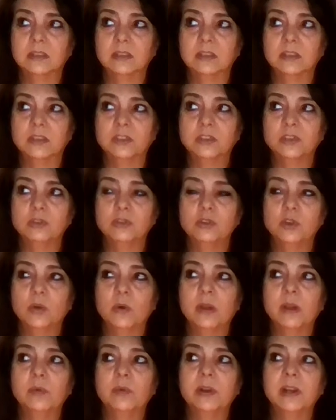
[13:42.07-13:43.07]
So
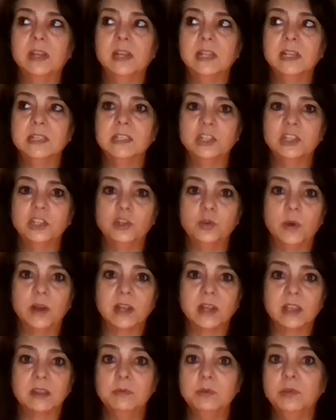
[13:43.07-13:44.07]
knowing what it is that you
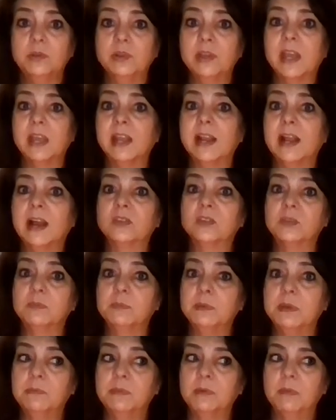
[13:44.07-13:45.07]
want to communicate out to
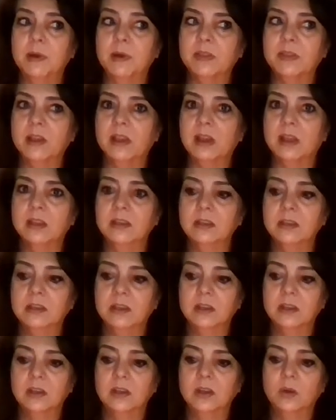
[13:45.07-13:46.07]
people by then
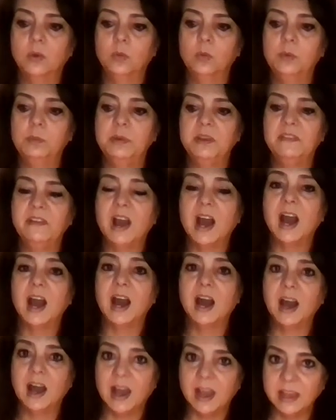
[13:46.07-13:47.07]
will be
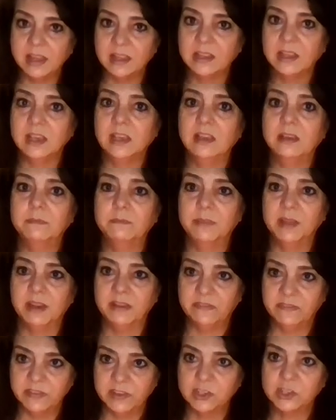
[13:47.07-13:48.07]
highly
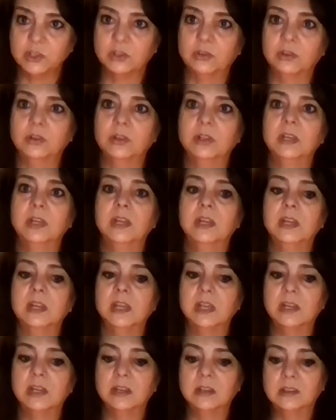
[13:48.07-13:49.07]
beneficial
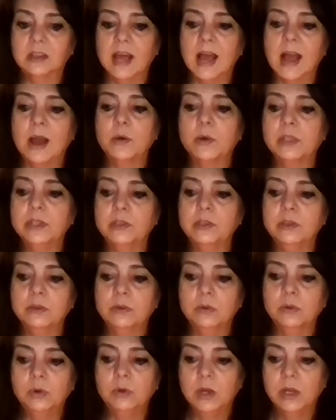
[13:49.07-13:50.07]
in allowing
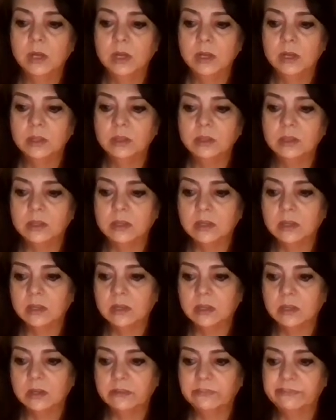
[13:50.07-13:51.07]
you
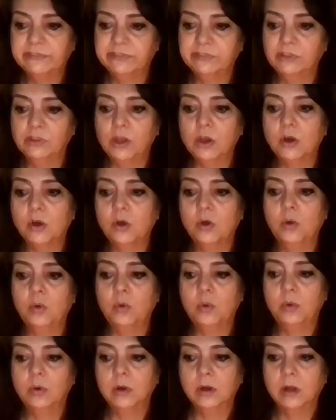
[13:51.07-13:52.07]
the
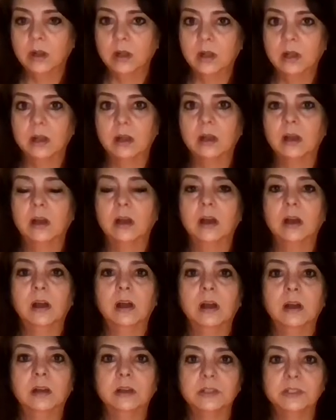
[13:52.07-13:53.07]
flow
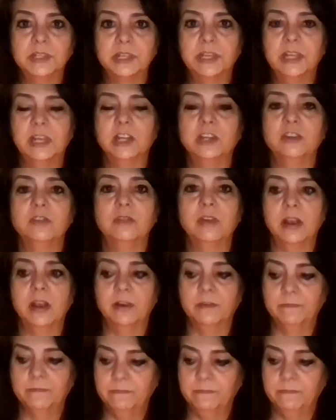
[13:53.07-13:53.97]
to get you there.